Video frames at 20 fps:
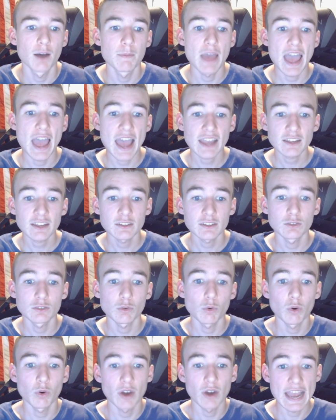X
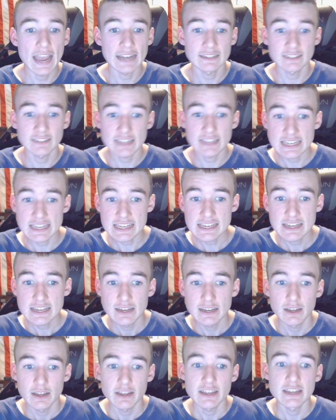or XE
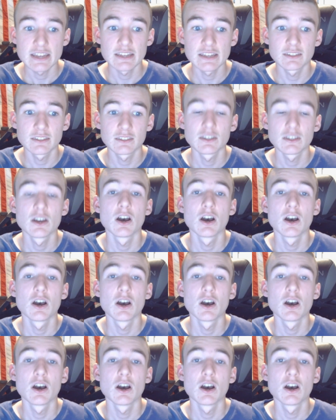is